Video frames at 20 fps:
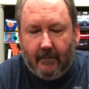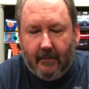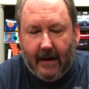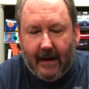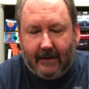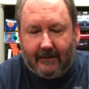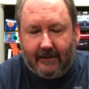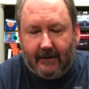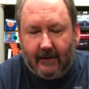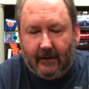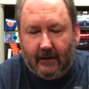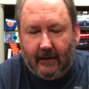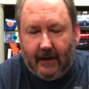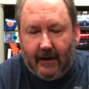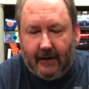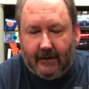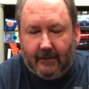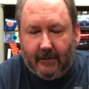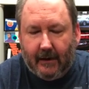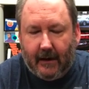backs of the
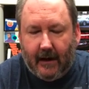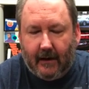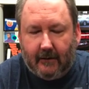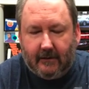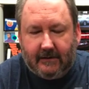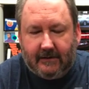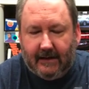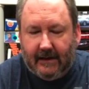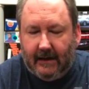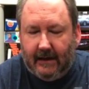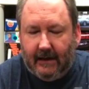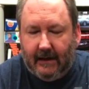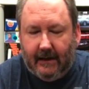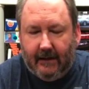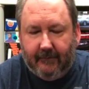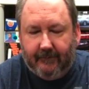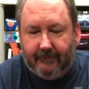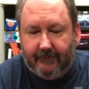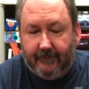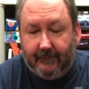legs, but I don't see
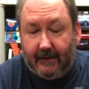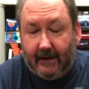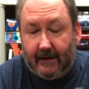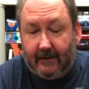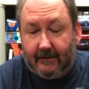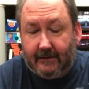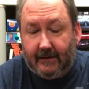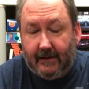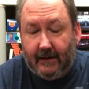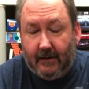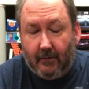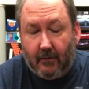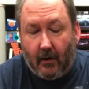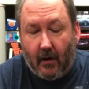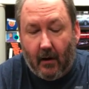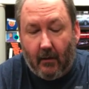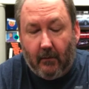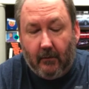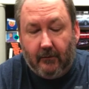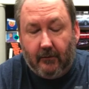any
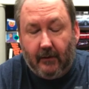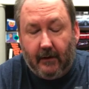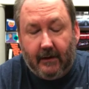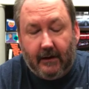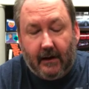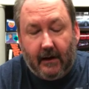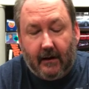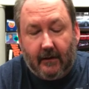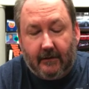problems with it.